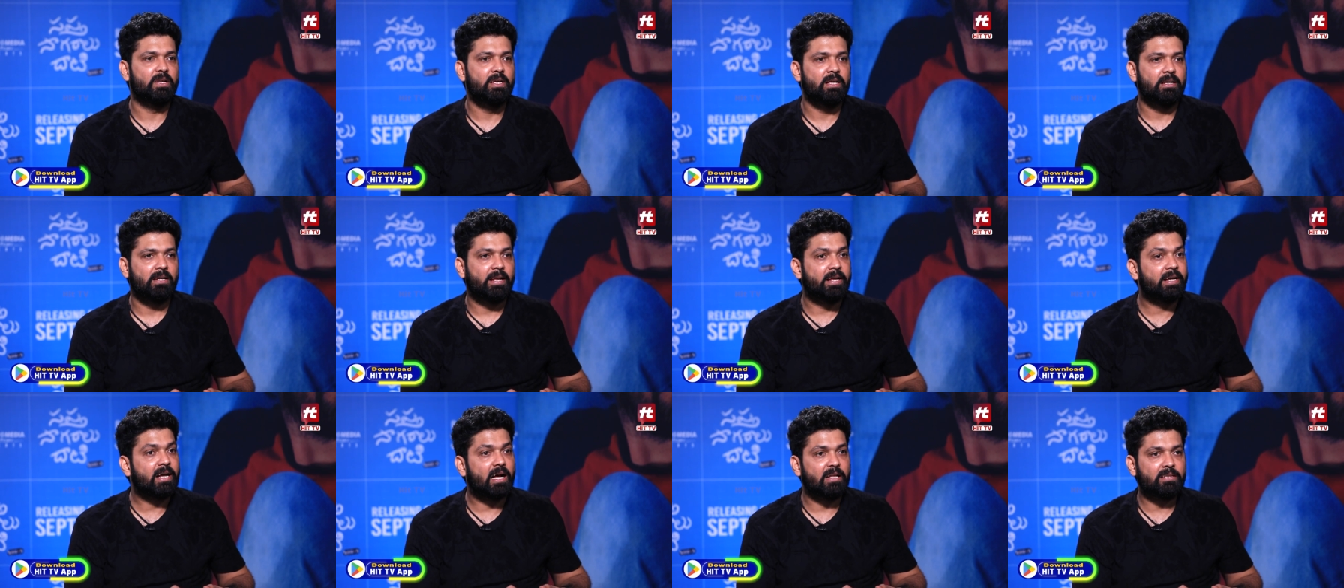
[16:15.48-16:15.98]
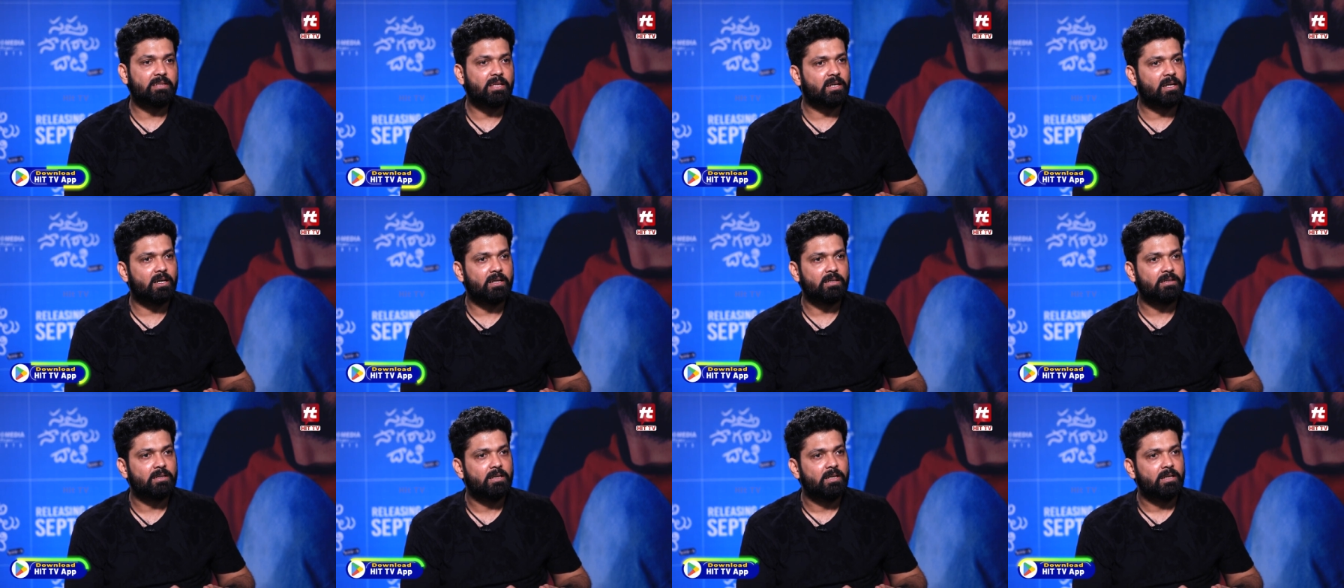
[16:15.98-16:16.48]
Like Kantara,
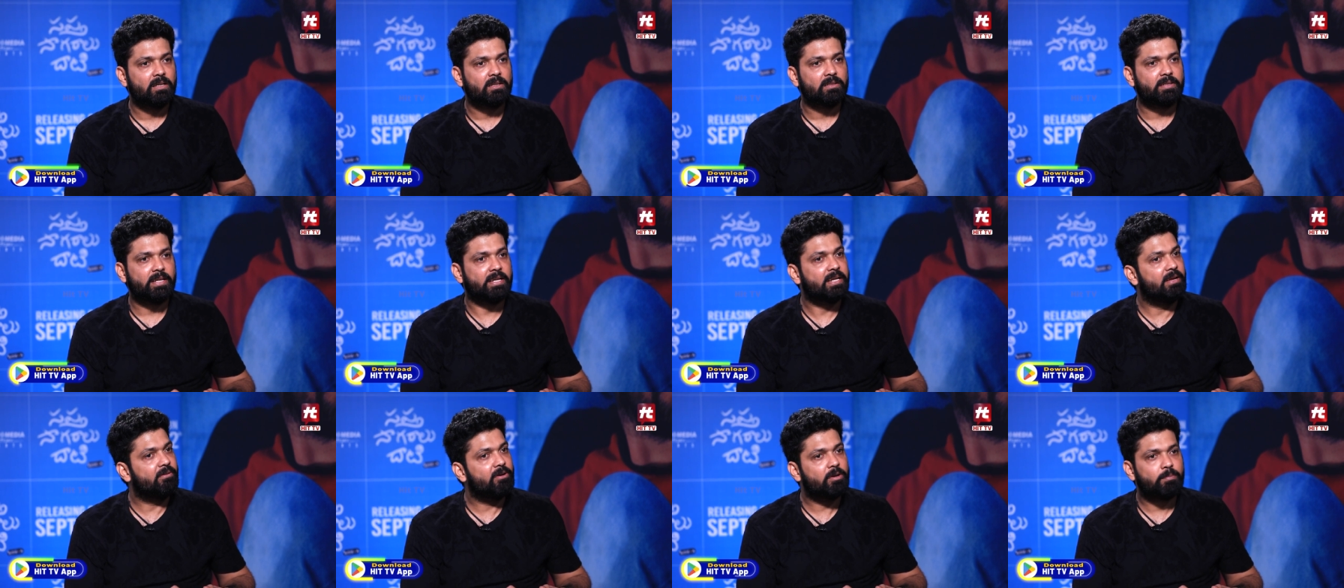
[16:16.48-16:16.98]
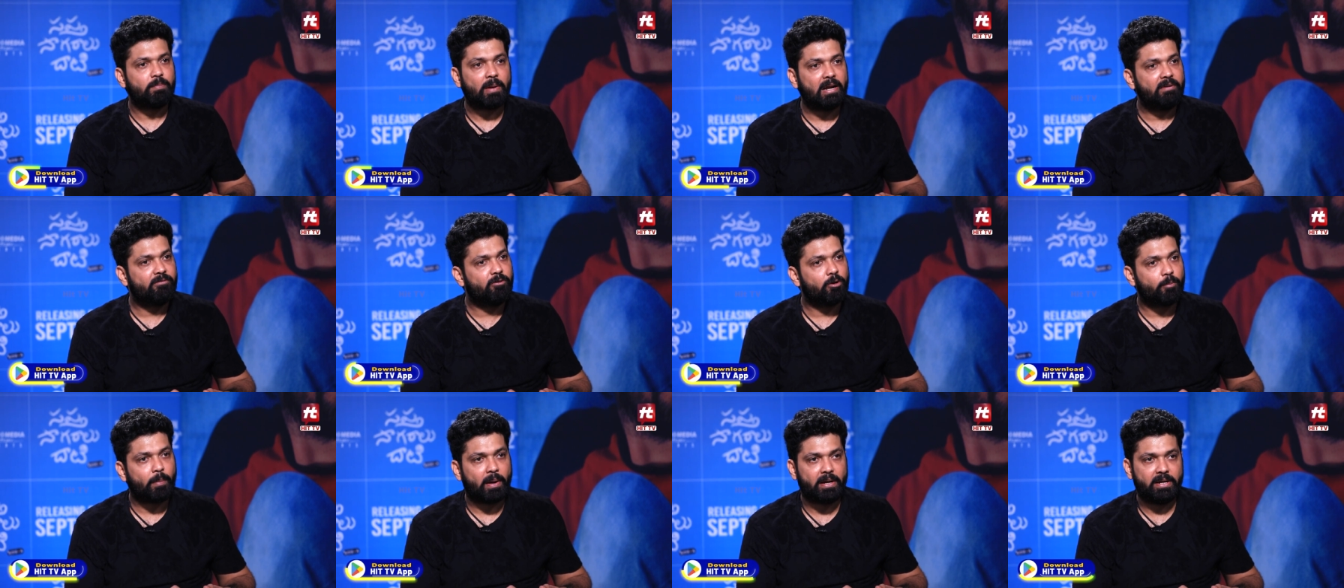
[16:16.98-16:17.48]
they never planned
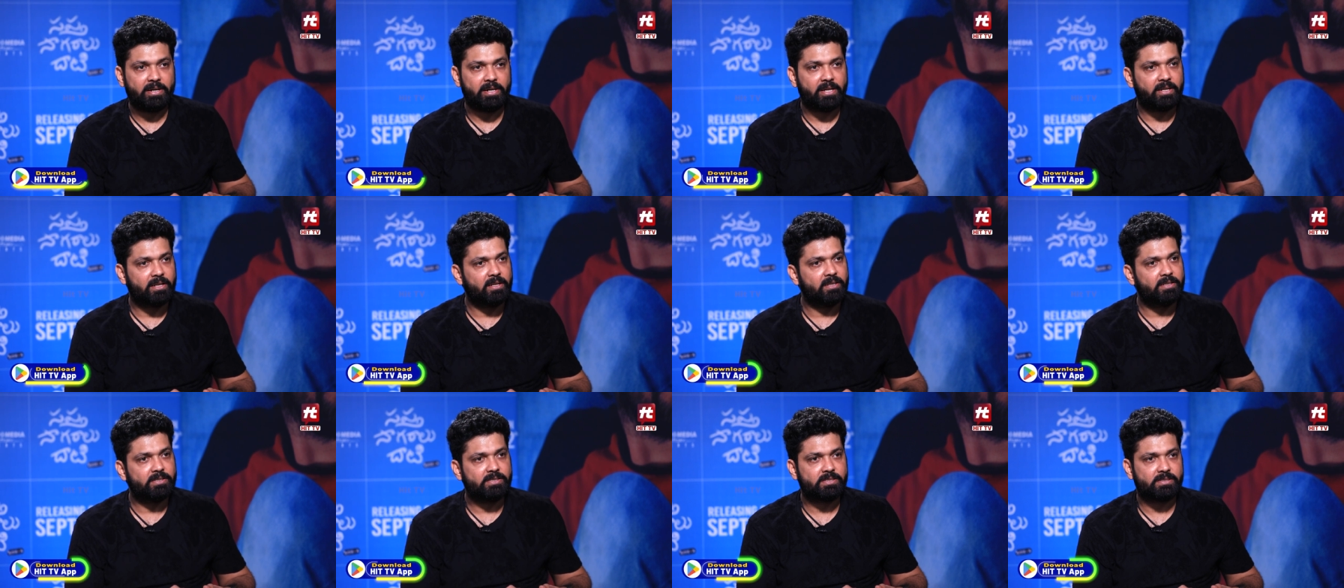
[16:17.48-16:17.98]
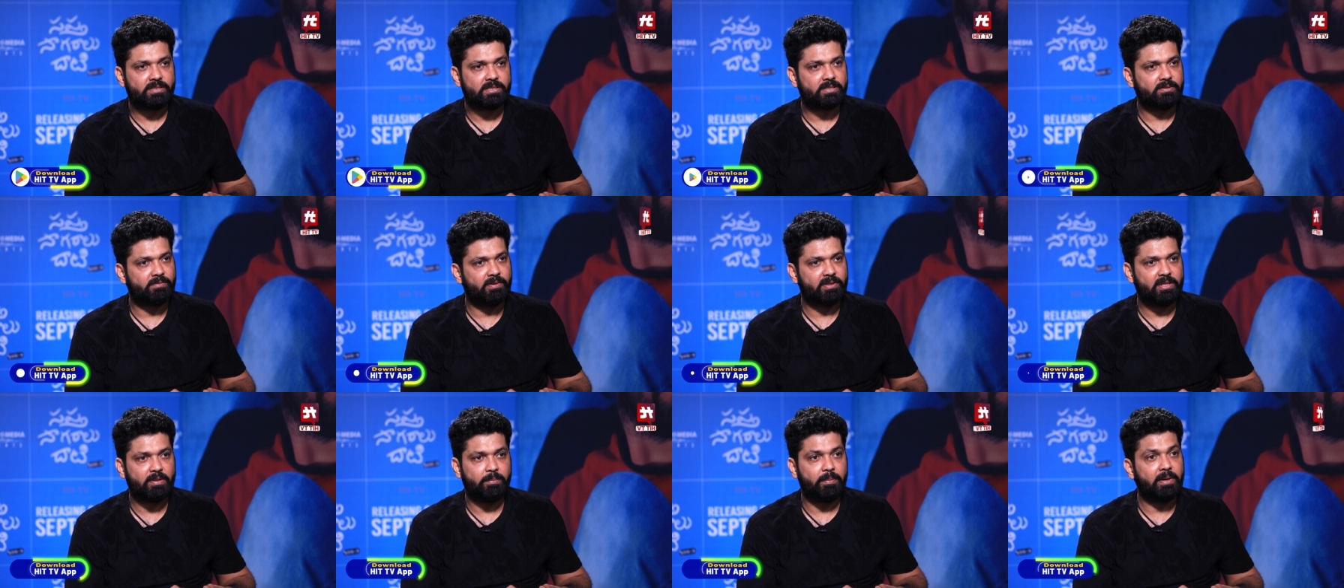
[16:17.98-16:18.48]
for pan-India release
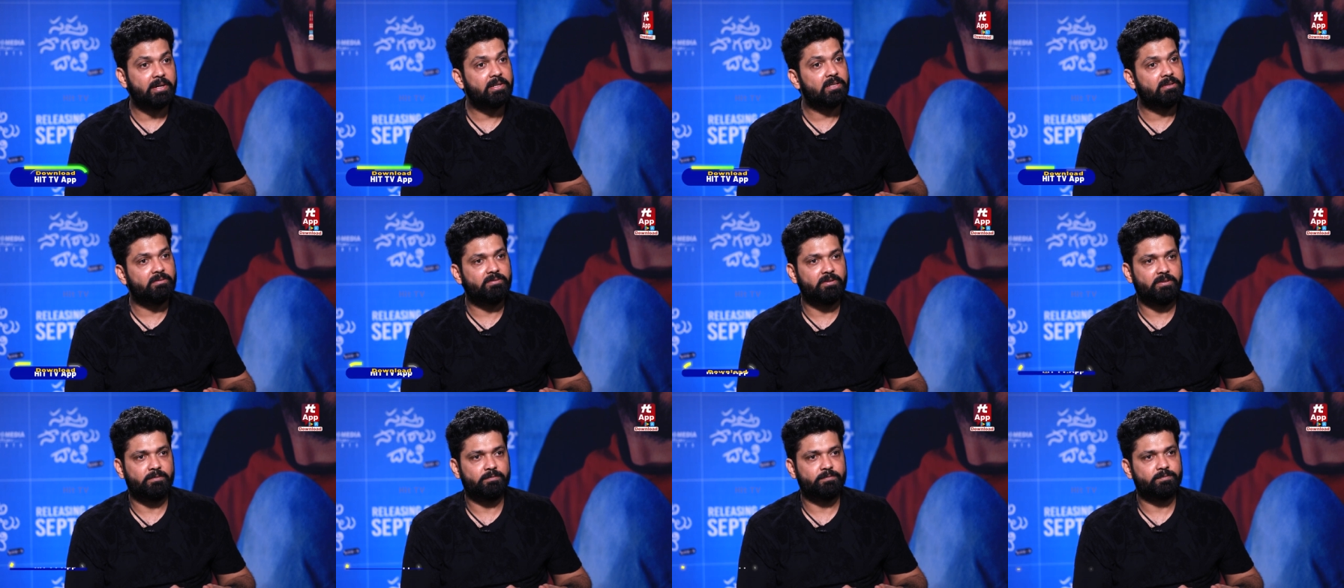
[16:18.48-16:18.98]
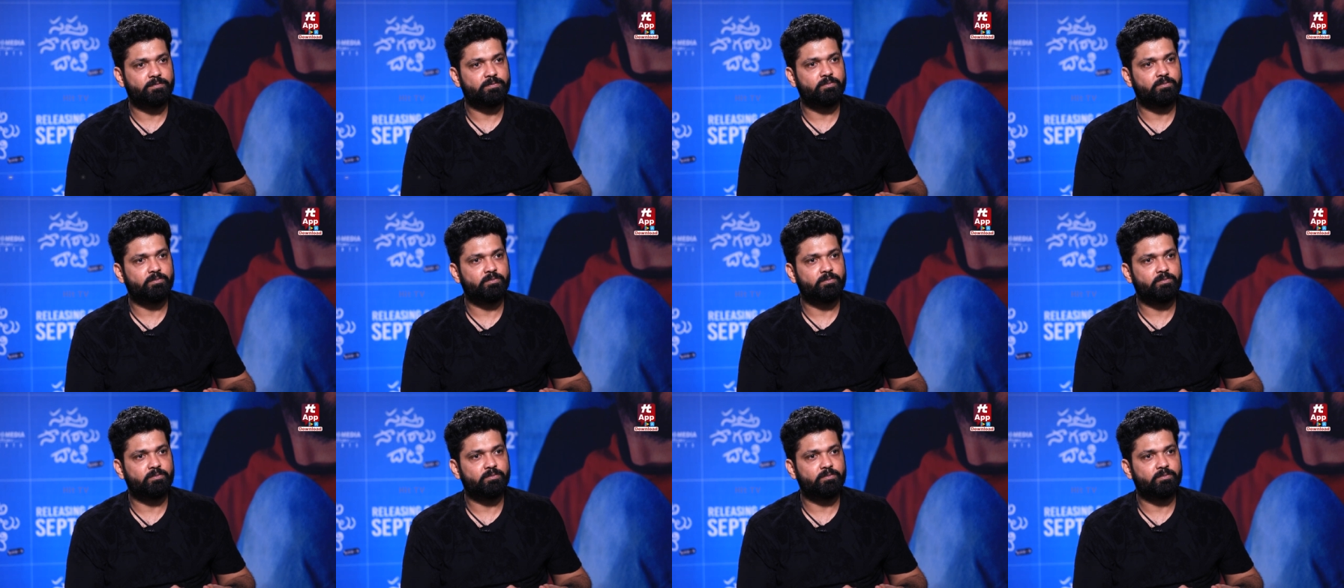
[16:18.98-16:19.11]
when they made the film.